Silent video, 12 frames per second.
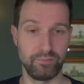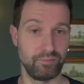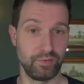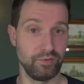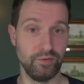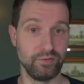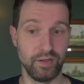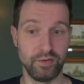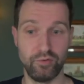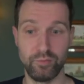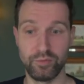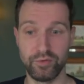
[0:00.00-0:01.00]
using the
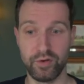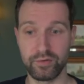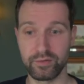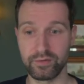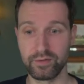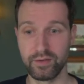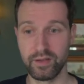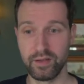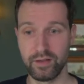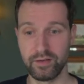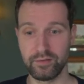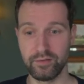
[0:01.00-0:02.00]
normal docs
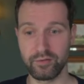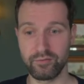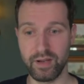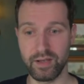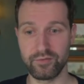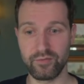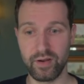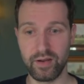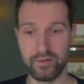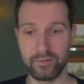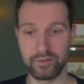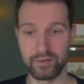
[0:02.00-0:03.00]
to create a
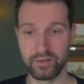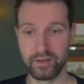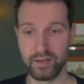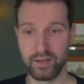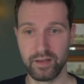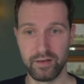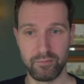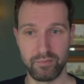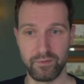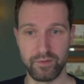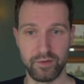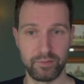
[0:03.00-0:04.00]
draft with
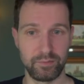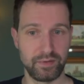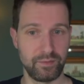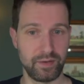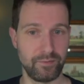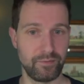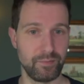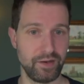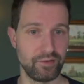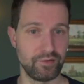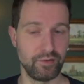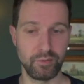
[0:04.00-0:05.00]
the specific
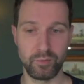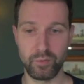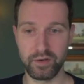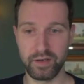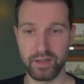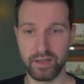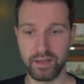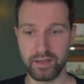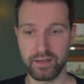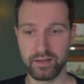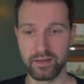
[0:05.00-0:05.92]
information that we want here.